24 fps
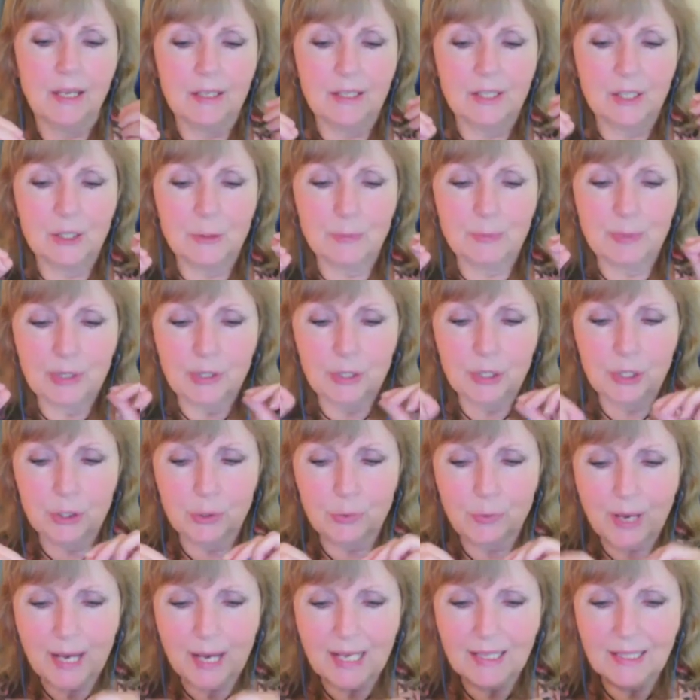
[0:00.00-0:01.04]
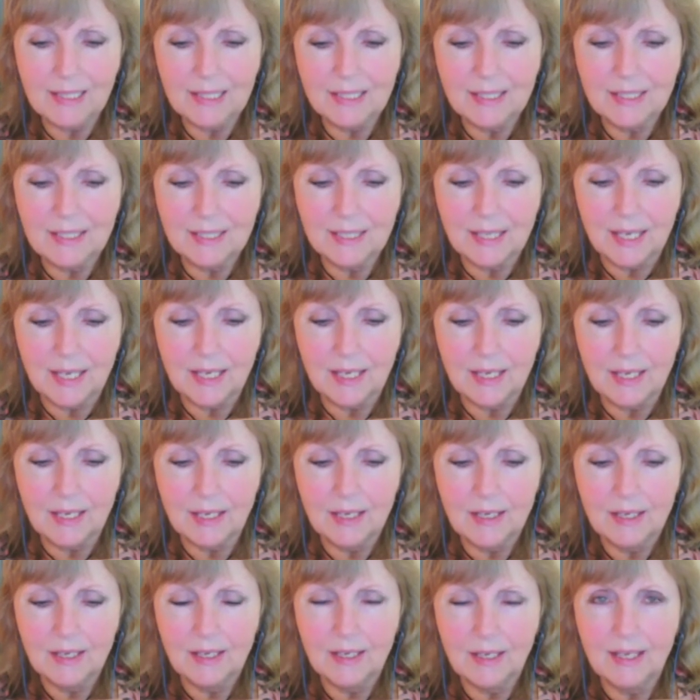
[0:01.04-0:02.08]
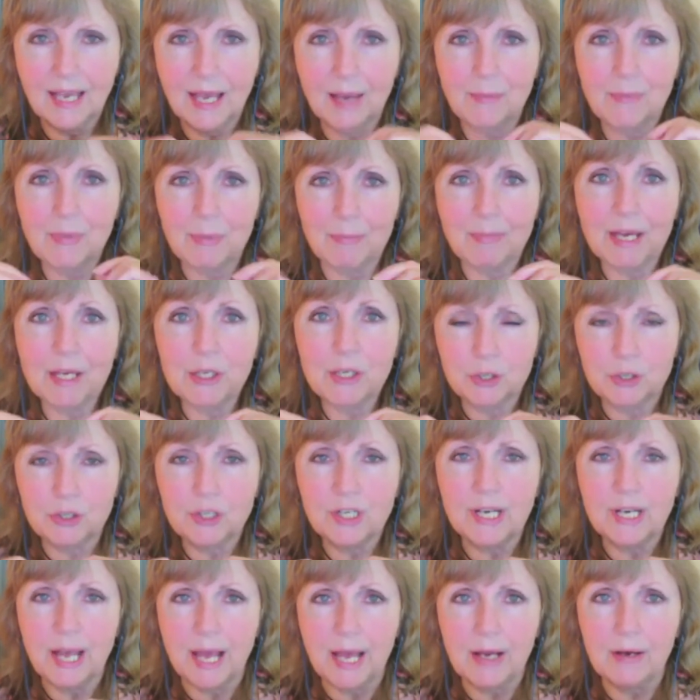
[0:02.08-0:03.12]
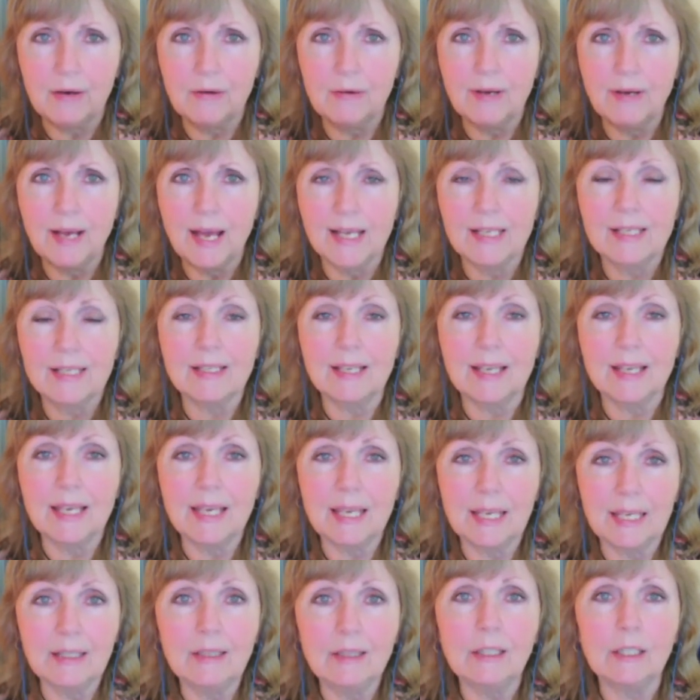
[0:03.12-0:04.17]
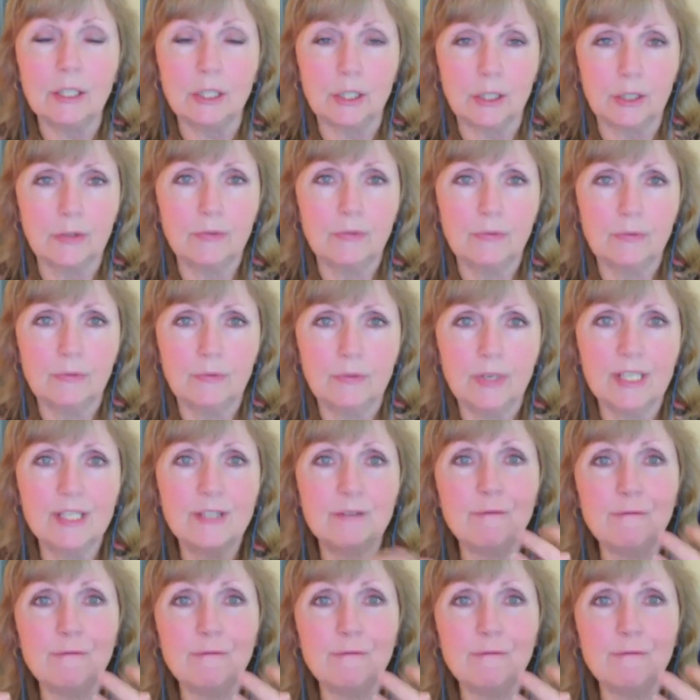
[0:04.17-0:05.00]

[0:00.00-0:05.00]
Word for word: spirituality can be measured now as a healer, as a